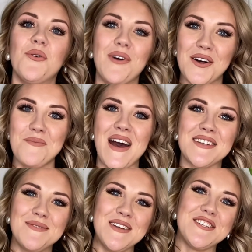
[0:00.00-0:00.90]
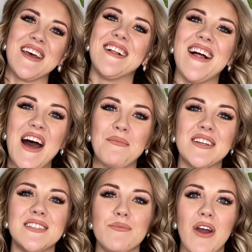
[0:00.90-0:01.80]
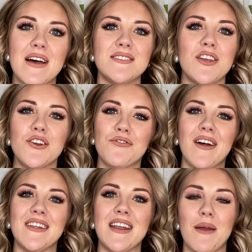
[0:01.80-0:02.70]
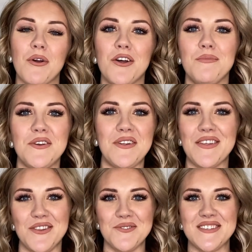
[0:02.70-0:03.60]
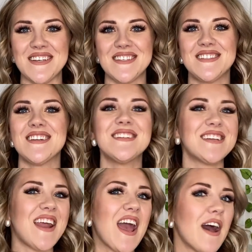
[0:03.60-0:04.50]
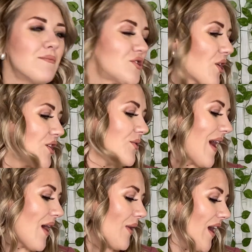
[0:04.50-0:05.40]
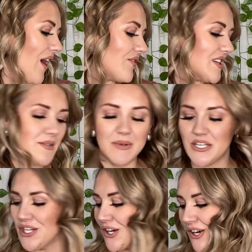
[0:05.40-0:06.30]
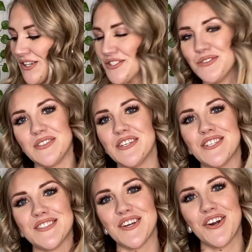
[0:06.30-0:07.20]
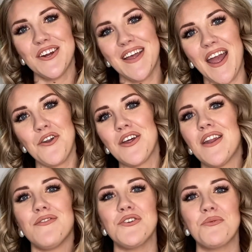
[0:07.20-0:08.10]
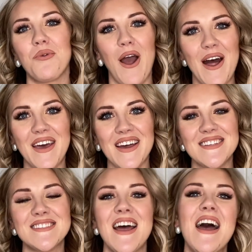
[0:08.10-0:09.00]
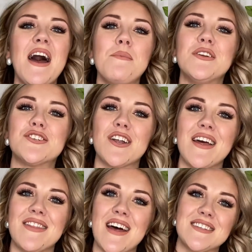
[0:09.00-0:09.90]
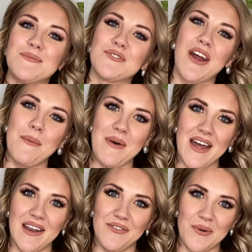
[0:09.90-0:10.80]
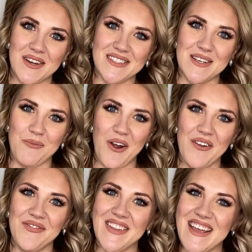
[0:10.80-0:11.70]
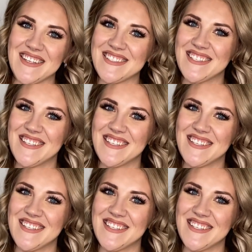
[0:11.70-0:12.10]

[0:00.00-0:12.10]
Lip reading: Welcome back to my channel. I'm Lindsay Prez, your friendly neighborhood beauty enthusiast. Today I'm showing you how I got these beachy curls using just a curling iron and a few products. Be sure to hit that subscribe button if you want to see more. Thanks.